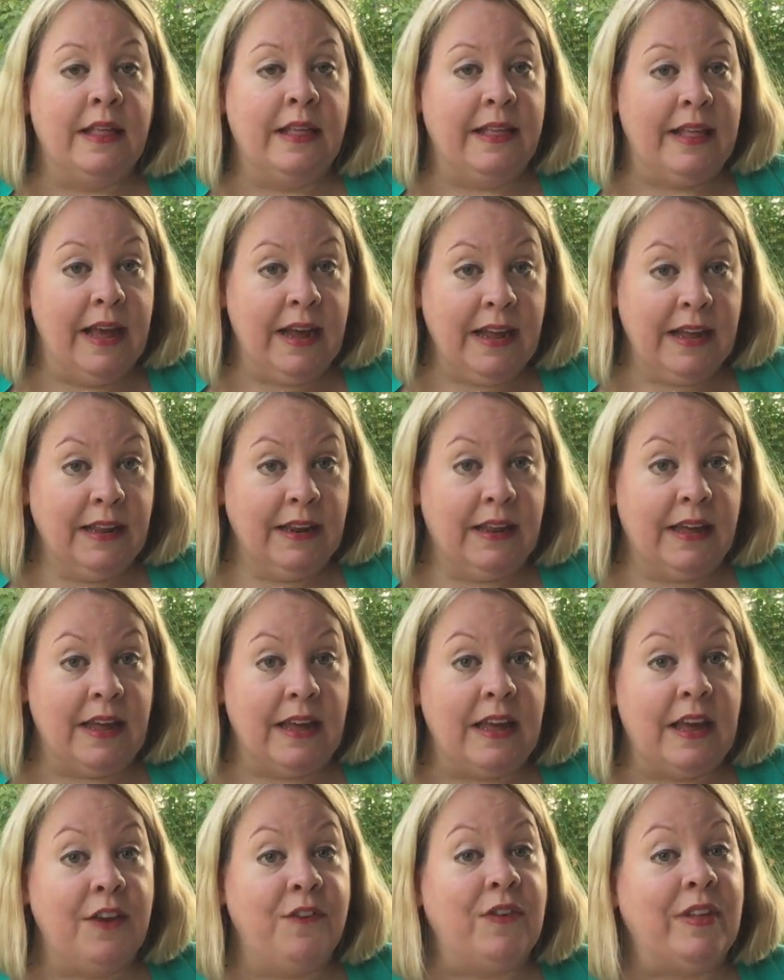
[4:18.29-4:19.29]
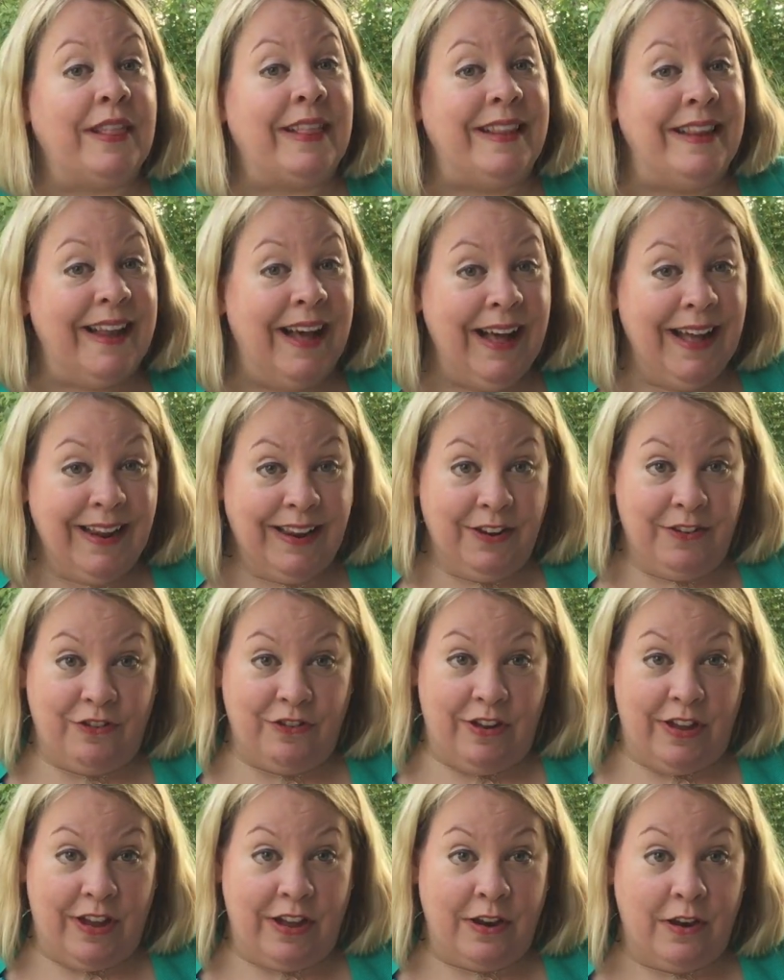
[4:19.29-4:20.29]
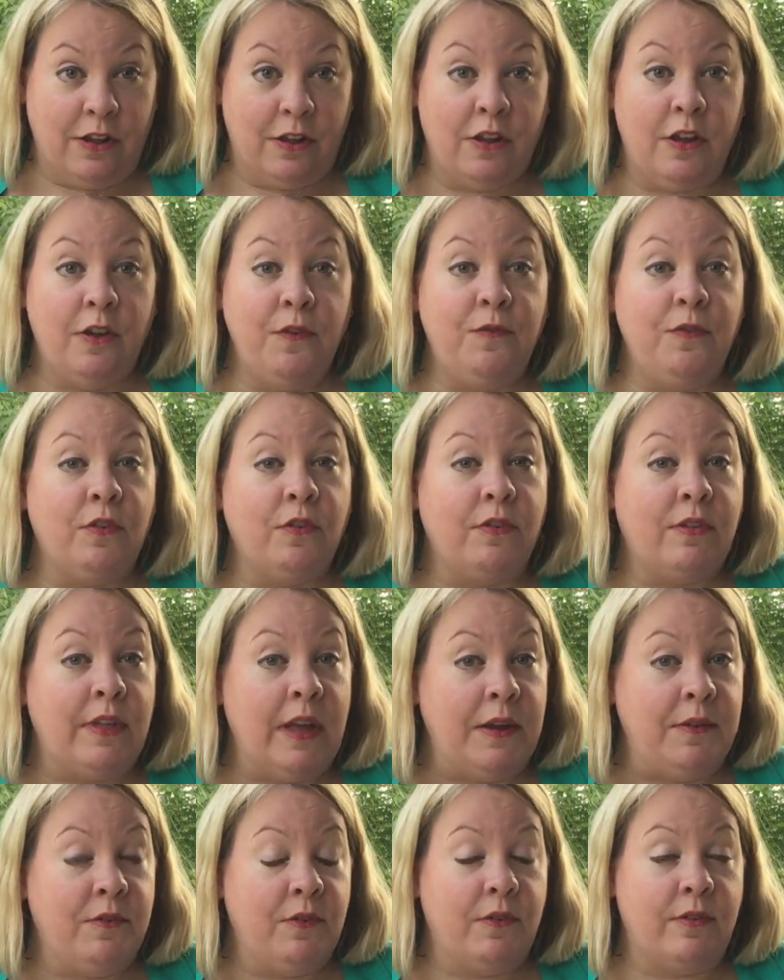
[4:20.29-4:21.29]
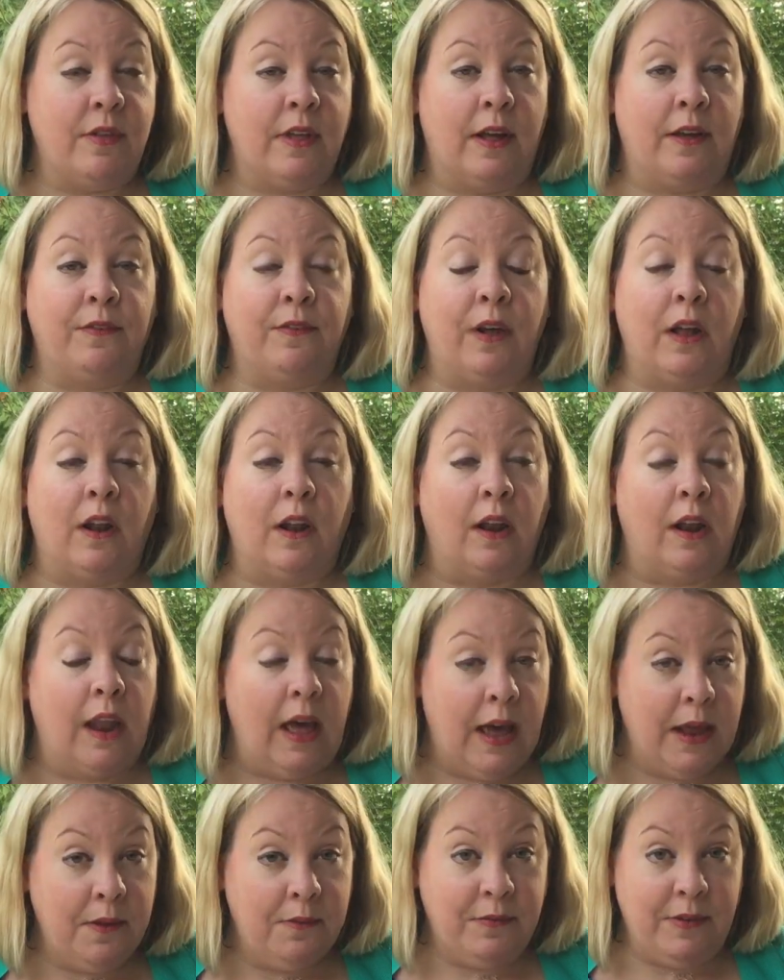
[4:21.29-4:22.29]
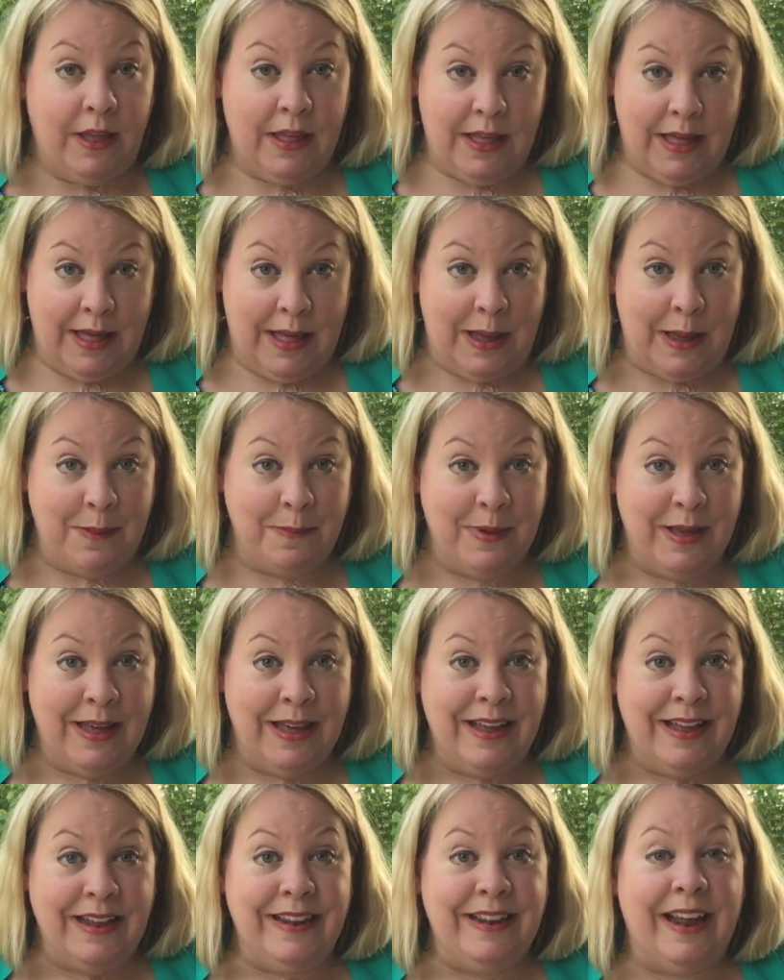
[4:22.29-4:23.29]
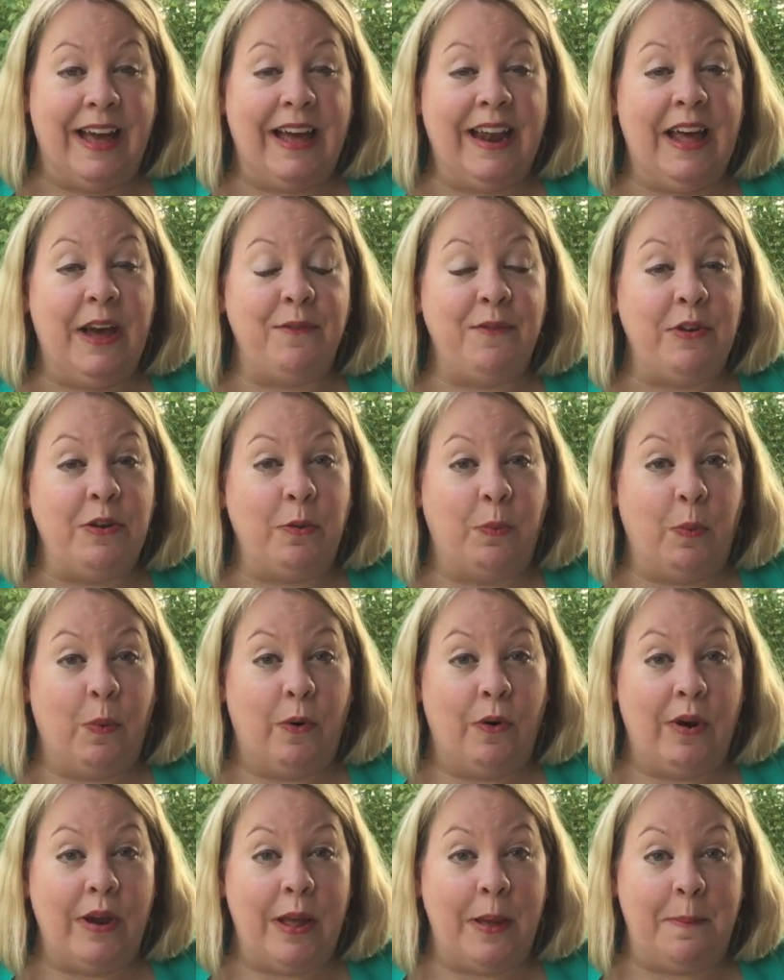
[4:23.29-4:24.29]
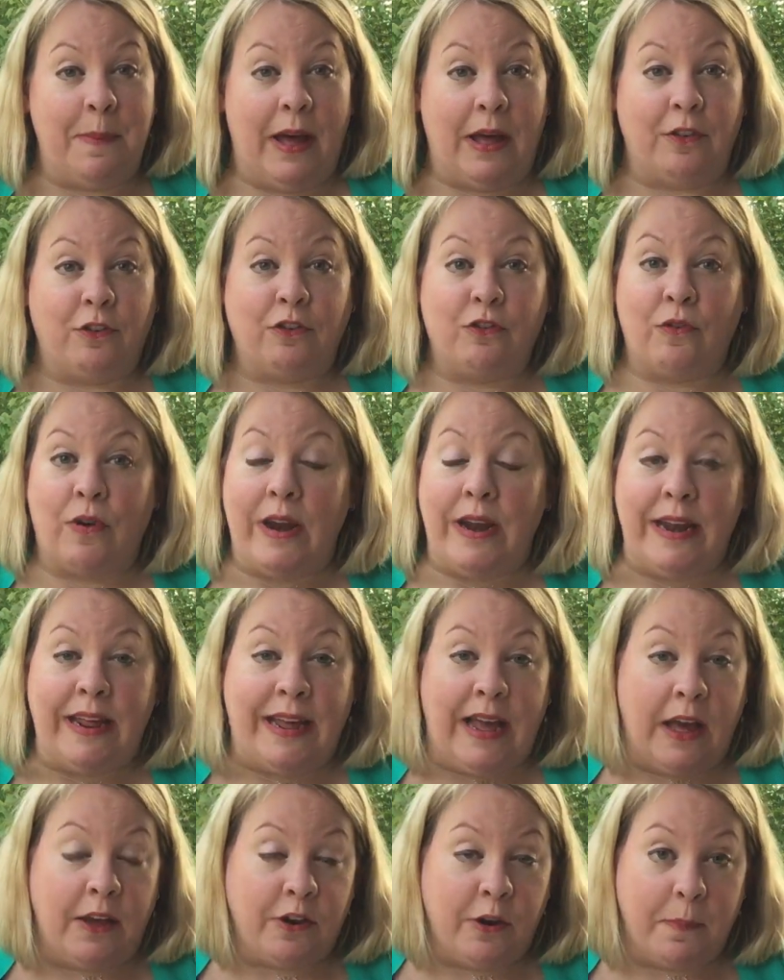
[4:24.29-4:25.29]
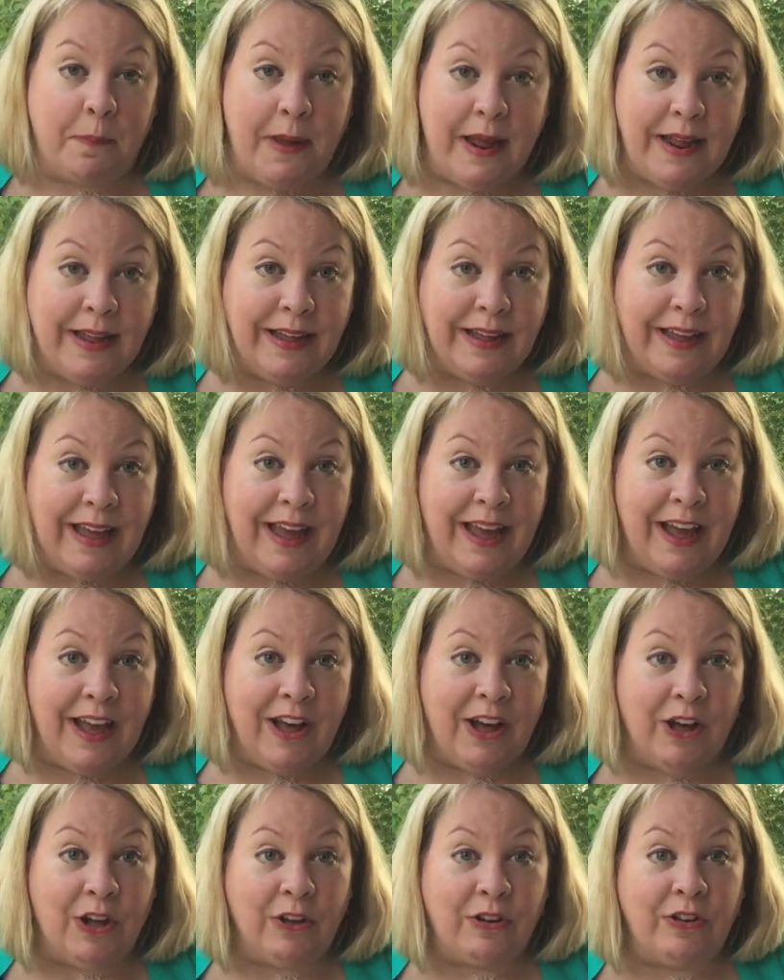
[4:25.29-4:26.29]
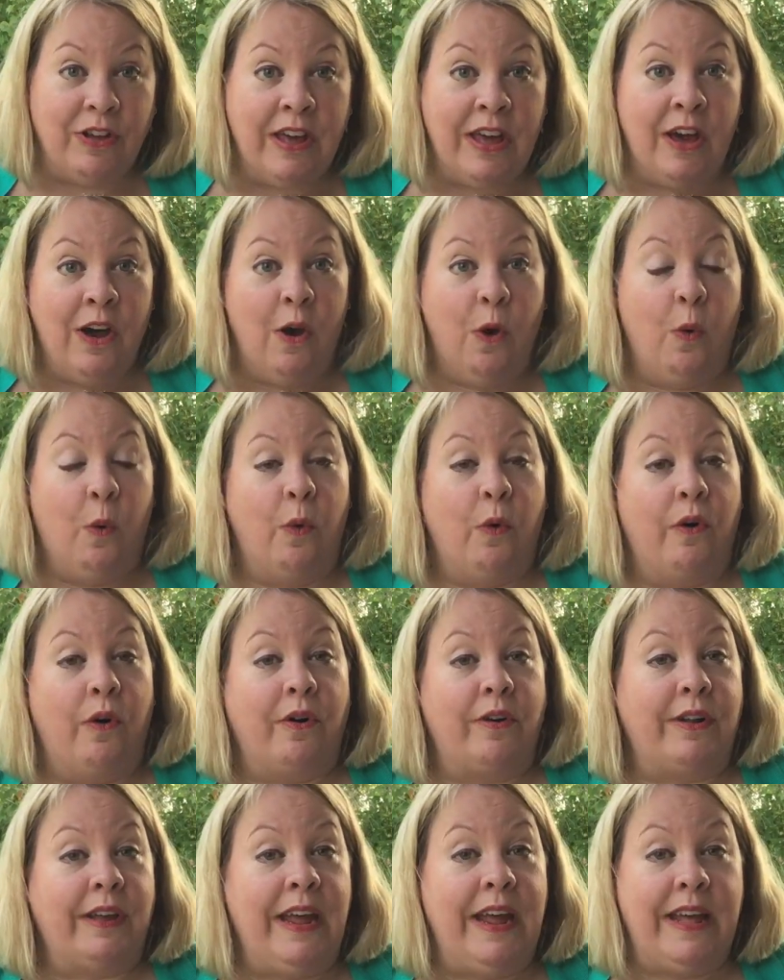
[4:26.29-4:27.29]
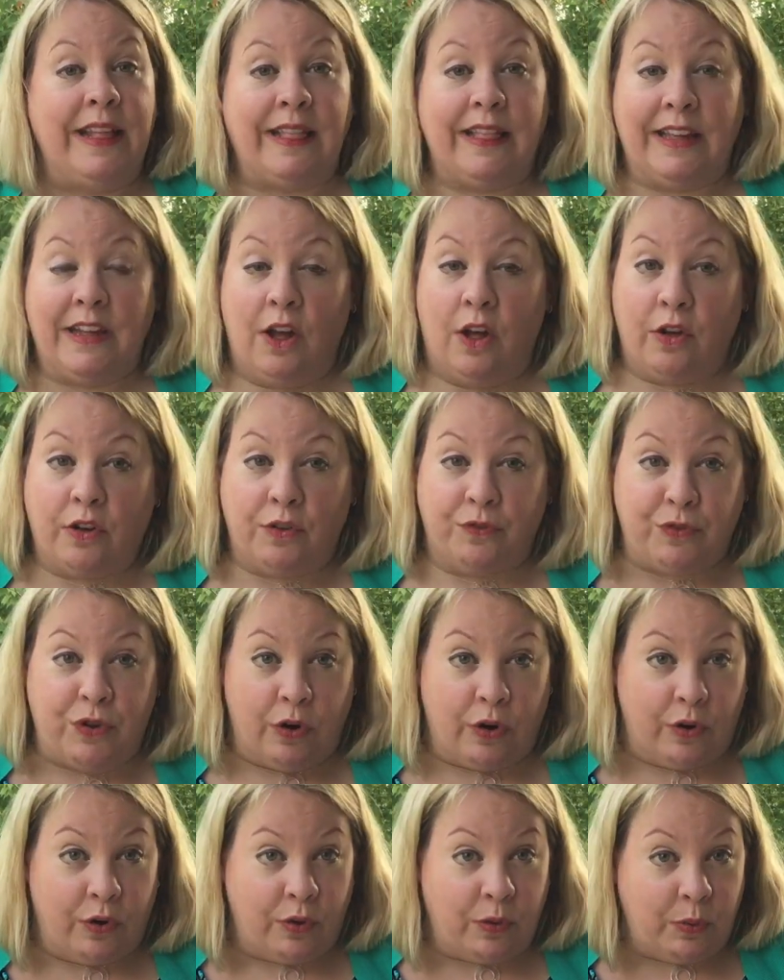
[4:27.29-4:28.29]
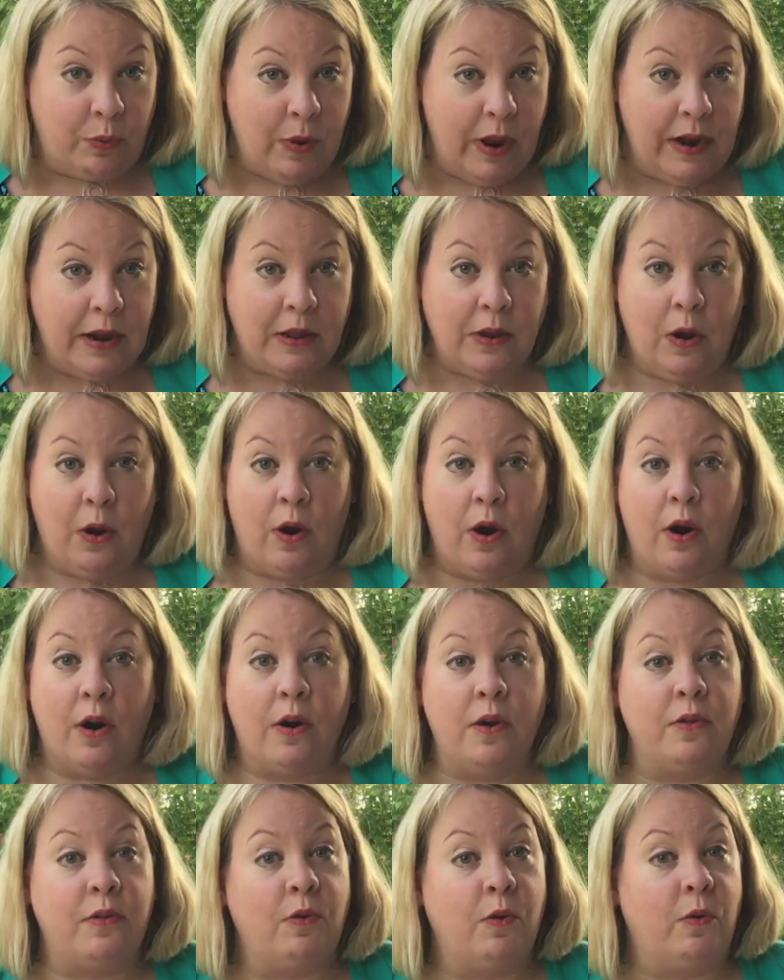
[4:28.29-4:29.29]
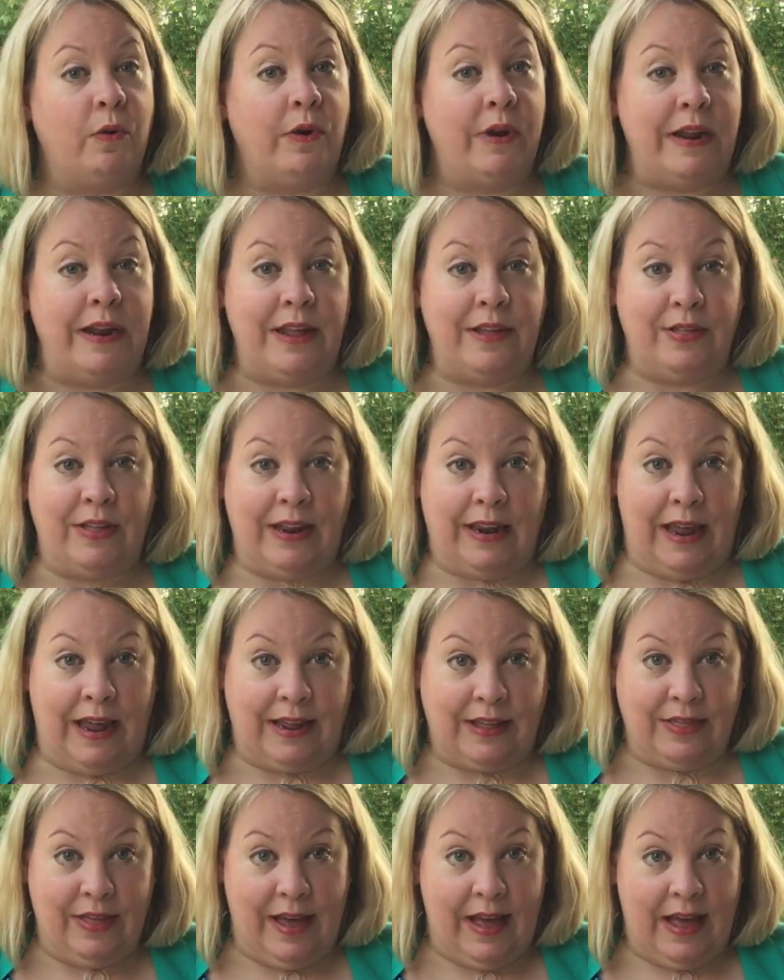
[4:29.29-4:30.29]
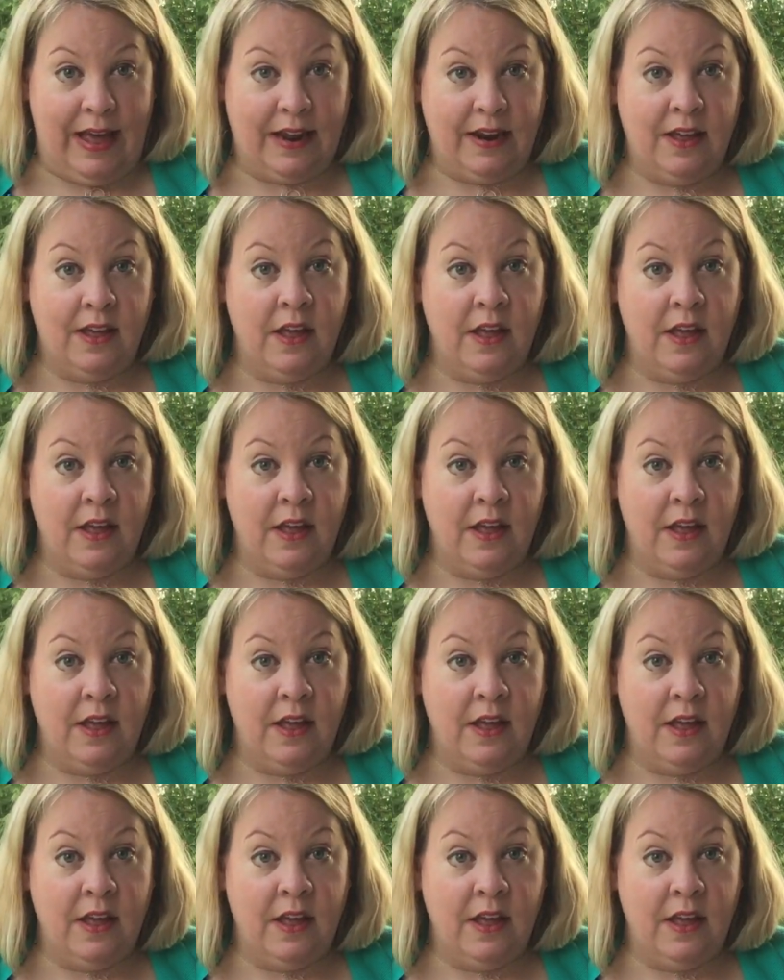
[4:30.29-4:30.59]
Secondly, if it's not legit, you've just saved yourself a lot of time not having to worry about straightening out your bank account or canceling all of your credit cards or anything like that.